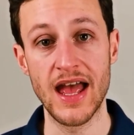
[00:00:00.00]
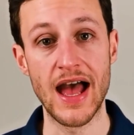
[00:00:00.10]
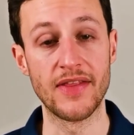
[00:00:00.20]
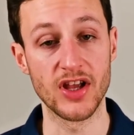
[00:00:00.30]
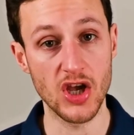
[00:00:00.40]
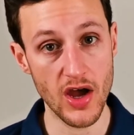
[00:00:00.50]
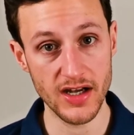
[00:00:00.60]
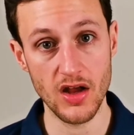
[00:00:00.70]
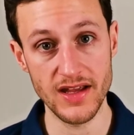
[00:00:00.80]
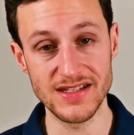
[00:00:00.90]
And the
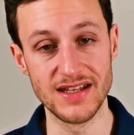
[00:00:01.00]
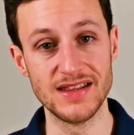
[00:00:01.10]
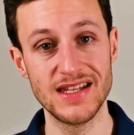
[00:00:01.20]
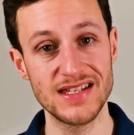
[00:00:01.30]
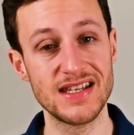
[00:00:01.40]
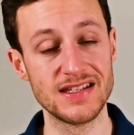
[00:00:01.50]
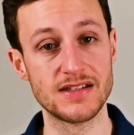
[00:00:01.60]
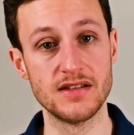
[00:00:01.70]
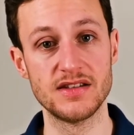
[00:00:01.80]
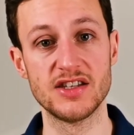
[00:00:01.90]
guidelines in this
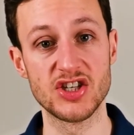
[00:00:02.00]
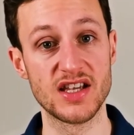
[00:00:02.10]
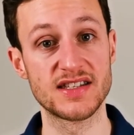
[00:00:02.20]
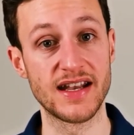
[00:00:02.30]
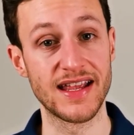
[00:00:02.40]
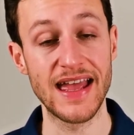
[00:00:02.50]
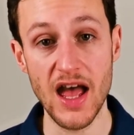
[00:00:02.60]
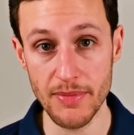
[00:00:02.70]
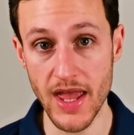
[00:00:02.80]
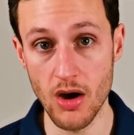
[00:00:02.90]
instance suggest that it
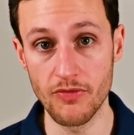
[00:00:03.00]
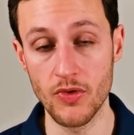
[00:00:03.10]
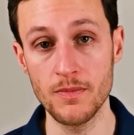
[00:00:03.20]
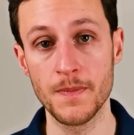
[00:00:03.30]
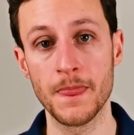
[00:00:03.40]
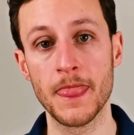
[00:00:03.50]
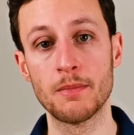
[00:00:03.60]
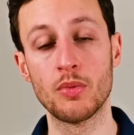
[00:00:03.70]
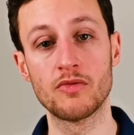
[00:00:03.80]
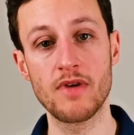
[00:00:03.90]
can be helpful,
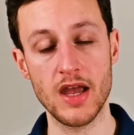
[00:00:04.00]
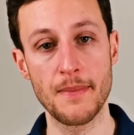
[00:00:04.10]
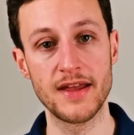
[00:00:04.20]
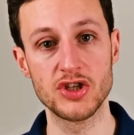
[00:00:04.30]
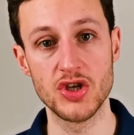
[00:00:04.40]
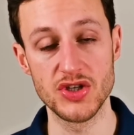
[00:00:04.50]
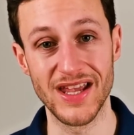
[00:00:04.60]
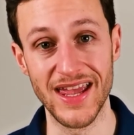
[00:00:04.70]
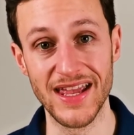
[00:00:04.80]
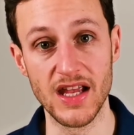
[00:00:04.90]
but would recommend
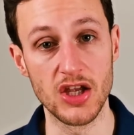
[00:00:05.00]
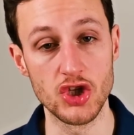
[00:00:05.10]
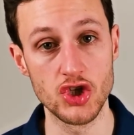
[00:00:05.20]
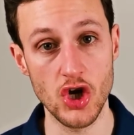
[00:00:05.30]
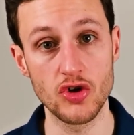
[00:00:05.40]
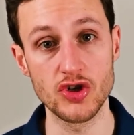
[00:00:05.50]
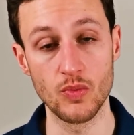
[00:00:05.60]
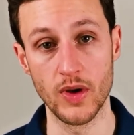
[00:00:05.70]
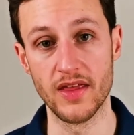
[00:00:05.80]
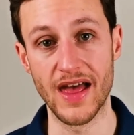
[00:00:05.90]
using it in
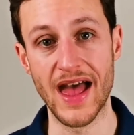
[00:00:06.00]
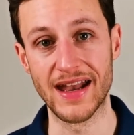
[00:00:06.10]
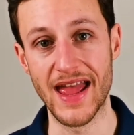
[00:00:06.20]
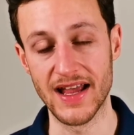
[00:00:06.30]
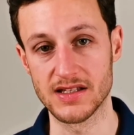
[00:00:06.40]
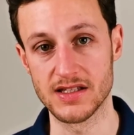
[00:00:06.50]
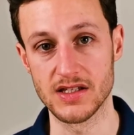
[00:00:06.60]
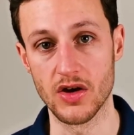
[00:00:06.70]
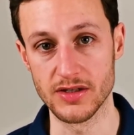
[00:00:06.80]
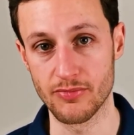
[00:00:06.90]
conjunction with an
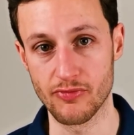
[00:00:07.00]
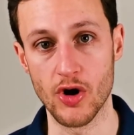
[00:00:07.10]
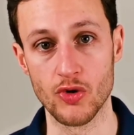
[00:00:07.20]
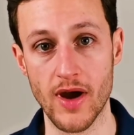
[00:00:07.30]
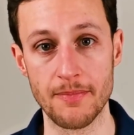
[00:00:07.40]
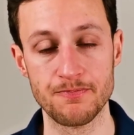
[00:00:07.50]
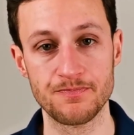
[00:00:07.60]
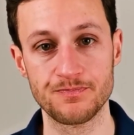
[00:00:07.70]
exercise program.